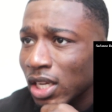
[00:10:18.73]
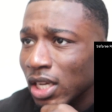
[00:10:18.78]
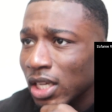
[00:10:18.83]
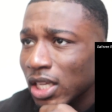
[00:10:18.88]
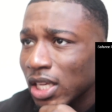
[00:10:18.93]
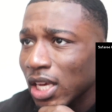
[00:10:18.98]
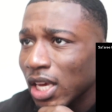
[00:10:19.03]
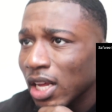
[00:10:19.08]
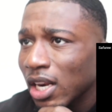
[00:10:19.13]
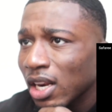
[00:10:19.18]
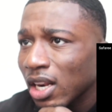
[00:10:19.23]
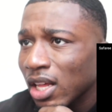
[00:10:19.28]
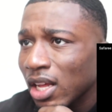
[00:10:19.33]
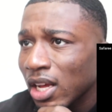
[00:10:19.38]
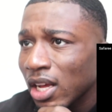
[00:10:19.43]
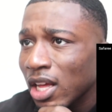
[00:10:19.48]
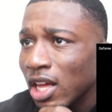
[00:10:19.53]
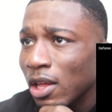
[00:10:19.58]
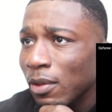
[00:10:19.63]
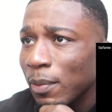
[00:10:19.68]
I can't
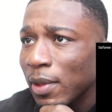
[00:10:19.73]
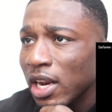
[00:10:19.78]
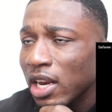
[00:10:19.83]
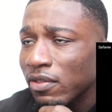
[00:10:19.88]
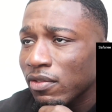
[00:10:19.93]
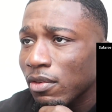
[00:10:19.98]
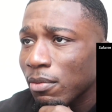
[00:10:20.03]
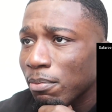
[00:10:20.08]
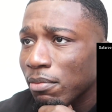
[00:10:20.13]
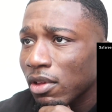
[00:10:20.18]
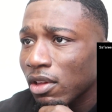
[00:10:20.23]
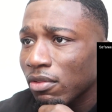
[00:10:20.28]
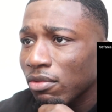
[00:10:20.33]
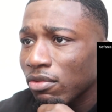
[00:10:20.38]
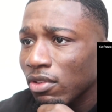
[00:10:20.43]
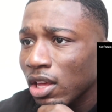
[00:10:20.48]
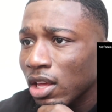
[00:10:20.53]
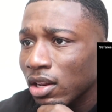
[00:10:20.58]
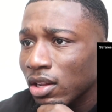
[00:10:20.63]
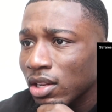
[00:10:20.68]
lie. I'm not even a big
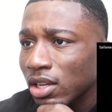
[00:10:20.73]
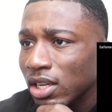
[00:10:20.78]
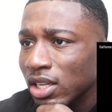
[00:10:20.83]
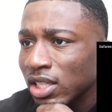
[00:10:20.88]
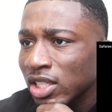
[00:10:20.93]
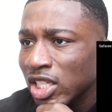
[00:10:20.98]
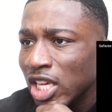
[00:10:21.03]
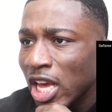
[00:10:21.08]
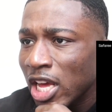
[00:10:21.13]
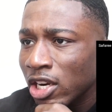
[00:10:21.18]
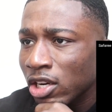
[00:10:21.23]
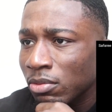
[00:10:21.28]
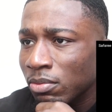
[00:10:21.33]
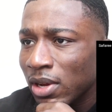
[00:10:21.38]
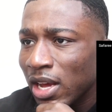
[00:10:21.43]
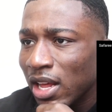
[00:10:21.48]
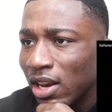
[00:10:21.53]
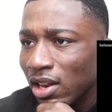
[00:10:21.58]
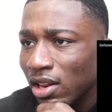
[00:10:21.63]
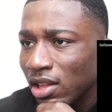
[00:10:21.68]
fan of the designer, but
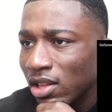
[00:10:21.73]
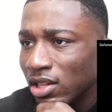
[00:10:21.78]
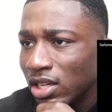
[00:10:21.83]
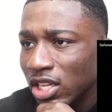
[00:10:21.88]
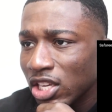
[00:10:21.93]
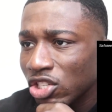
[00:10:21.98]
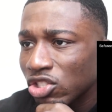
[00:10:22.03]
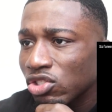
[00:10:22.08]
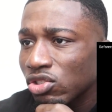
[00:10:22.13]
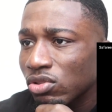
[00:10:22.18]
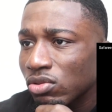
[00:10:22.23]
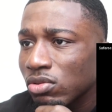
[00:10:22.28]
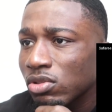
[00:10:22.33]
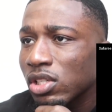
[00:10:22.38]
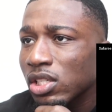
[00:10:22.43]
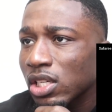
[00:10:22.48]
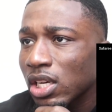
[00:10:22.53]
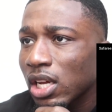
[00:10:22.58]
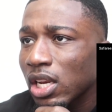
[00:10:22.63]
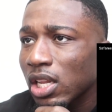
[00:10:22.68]
I look these shoes
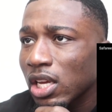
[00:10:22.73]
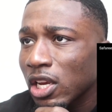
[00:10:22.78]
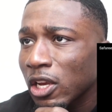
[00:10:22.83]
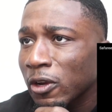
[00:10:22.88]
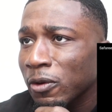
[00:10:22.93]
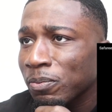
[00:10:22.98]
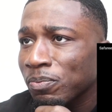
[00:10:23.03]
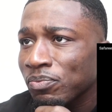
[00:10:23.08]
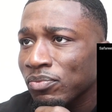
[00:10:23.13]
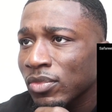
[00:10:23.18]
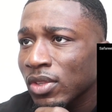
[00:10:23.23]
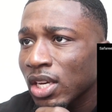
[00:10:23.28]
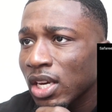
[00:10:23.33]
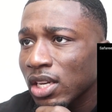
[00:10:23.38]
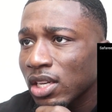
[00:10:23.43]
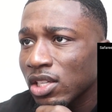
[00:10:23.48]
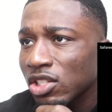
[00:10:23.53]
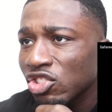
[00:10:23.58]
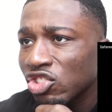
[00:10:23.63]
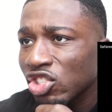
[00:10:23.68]
is clean.
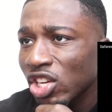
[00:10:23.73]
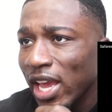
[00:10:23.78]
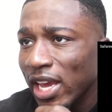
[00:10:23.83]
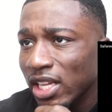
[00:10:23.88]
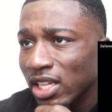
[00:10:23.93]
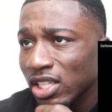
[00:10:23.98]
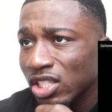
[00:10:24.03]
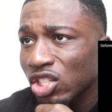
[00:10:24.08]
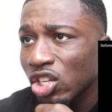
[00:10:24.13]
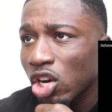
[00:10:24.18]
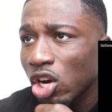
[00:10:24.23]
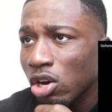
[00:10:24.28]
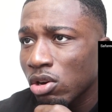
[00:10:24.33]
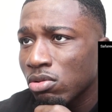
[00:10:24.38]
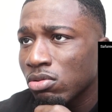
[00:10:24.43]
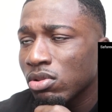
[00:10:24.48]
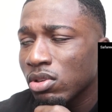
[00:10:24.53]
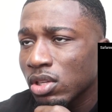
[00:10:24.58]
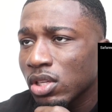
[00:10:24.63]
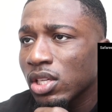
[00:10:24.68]
And this jacket, this
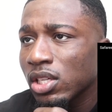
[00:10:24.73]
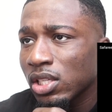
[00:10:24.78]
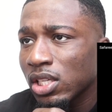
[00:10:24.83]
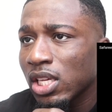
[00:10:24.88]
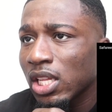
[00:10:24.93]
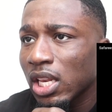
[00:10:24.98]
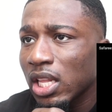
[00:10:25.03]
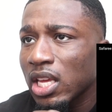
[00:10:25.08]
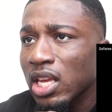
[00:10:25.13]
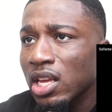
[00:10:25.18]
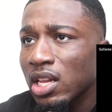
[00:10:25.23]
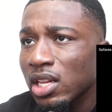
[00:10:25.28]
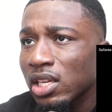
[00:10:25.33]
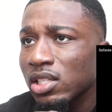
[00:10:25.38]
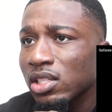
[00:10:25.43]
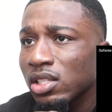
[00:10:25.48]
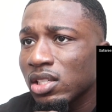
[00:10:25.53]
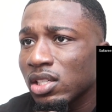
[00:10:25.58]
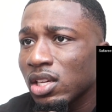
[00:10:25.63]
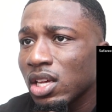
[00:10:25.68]
coat is clean.
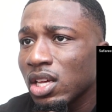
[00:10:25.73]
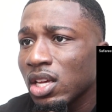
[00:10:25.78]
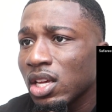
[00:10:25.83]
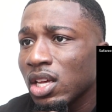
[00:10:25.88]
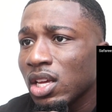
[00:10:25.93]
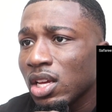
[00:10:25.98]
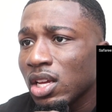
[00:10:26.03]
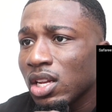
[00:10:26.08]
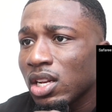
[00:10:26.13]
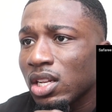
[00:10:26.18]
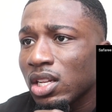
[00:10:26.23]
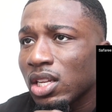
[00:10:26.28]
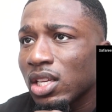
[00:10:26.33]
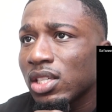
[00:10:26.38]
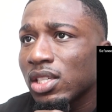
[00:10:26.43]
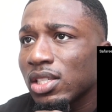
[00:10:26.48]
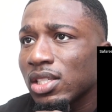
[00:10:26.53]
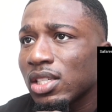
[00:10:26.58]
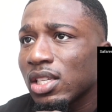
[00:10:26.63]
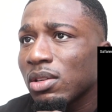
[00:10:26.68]
This is
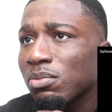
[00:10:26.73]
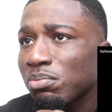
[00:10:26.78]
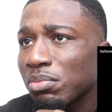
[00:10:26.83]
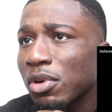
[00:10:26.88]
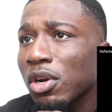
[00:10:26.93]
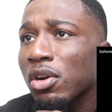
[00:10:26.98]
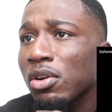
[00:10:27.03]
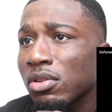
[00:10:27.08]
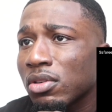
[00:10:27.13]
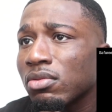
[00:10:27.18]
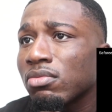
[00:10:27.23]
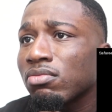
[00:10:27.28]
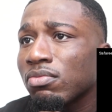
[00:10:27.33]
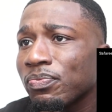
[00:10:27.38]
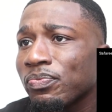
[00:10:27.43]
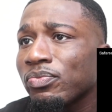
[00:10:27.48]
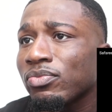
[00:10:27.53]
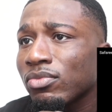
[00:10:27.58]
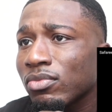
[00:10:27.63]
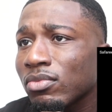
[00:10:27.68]
this is bro.
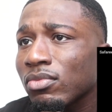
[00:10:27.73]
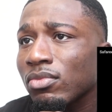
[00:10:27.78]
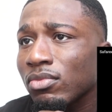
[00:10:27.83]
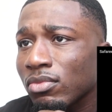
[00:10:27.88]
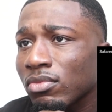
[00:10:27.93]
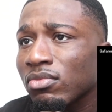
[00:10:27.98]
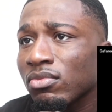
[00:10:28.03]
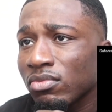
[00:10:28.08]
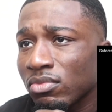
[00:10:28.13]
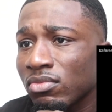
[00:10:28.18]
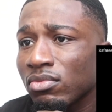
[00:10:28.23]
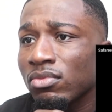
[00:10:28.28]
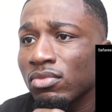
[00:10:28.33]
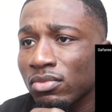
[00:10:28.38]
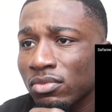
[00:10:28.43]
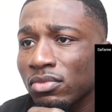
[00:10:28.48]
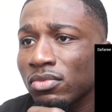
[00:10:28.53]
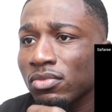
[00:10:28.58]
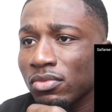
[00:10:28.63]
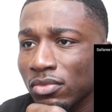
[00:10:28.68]

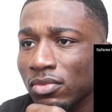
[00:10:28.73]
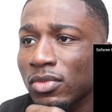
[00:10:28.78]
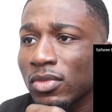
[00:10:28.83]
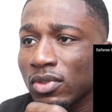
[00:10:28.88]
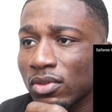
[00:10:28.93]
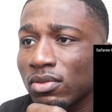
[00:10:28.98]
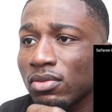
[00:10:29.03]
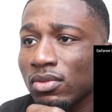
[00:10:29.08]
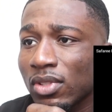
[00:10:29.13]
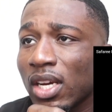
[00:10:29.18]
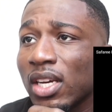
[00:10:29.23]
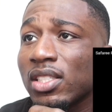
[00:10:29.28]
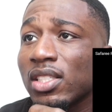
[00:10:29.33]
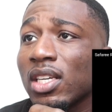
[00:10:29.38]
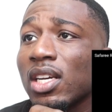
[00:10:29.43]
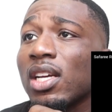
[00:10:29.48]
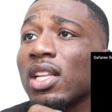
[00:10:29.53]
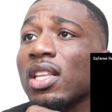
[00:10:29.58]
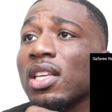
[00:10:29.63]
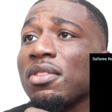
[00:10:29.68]
Mm, that's
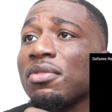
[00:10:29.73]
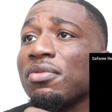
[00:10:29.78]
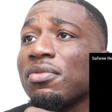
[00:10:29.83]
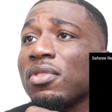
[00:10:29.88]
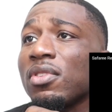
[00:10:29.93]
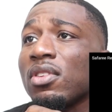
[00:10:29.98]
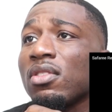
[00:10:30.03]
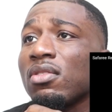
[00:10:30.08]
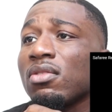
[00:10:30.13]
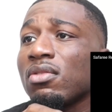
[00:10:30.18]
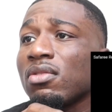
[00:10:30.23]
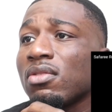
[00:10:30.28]
a clean fit.